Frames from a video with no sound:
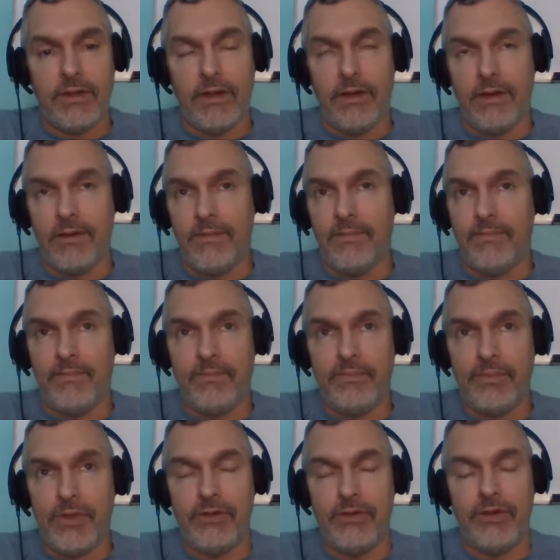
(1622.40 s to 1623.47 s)
Um,
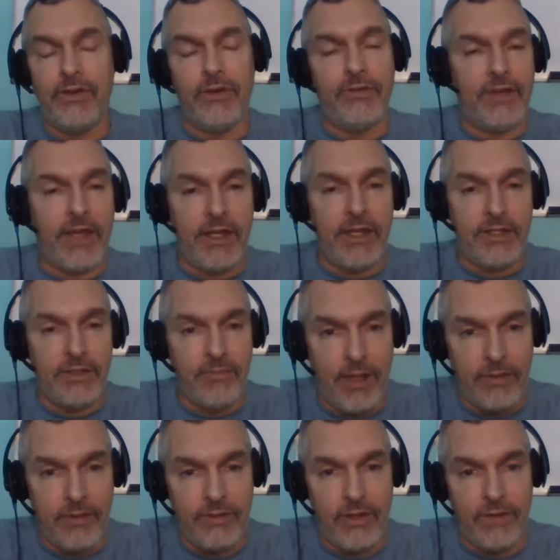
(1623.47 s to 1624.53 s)
turn your notification
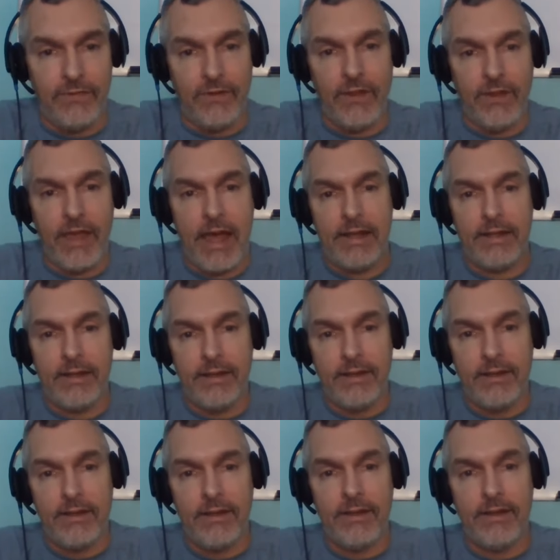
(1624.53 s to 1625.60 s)
bells on for that.
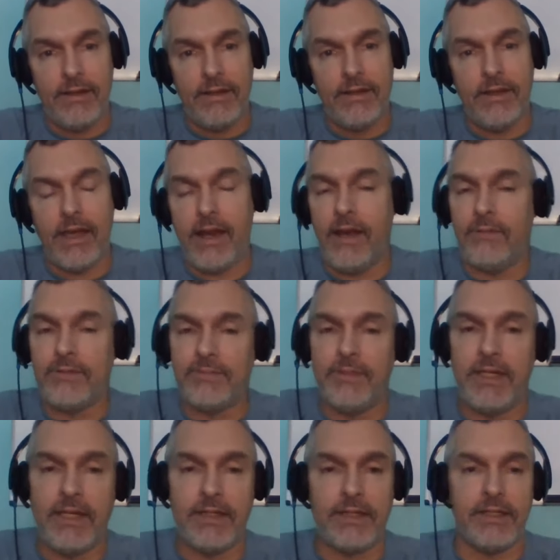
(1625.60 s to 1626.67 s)
That helps
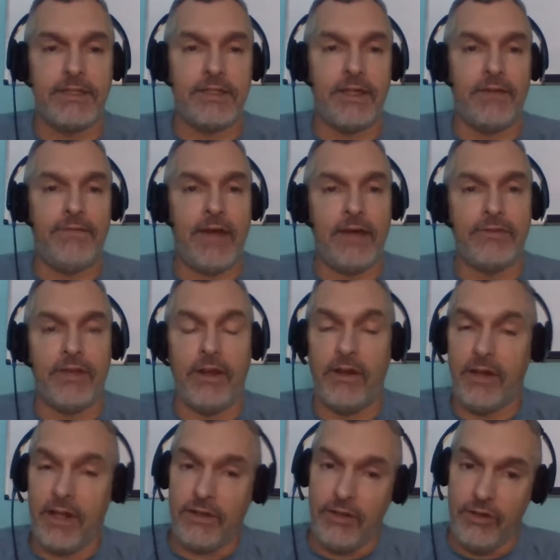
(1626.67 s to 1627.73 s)
me get this stuff out there,
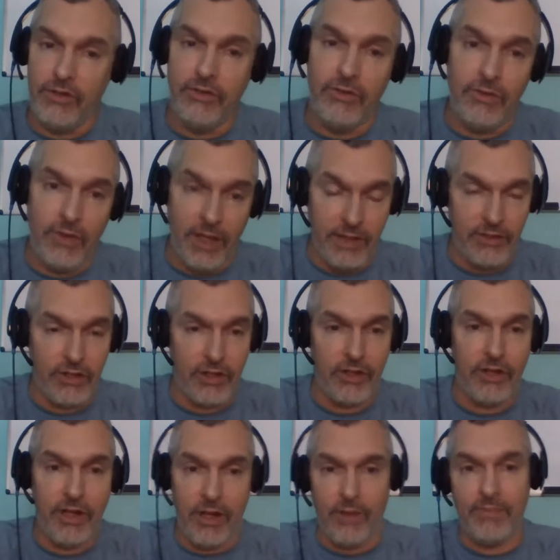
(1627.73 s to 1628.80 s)
and then you, in
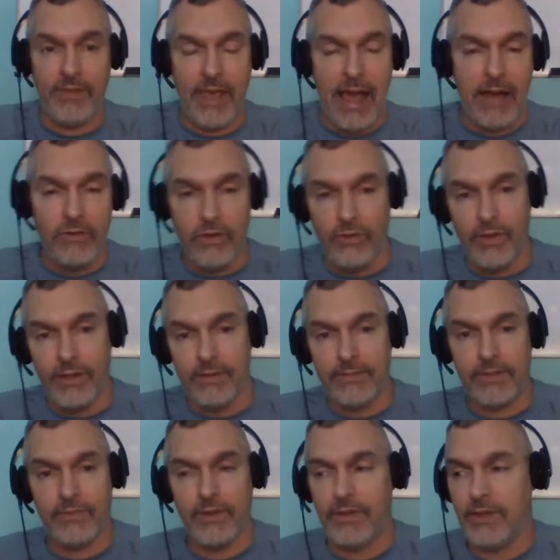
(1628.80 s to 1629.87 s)
turn, help the
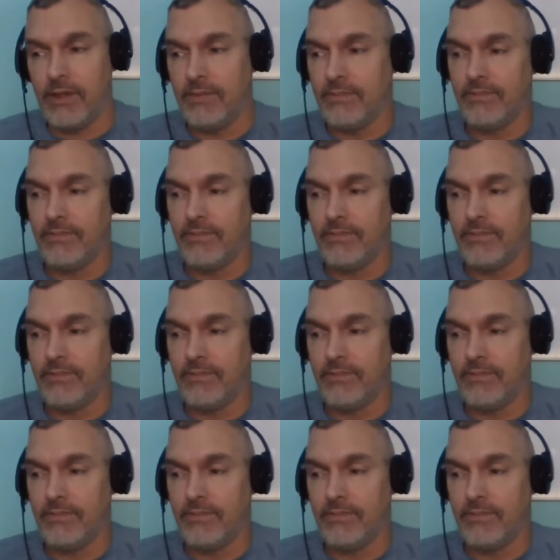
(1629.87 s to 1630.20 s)
algorithms with it.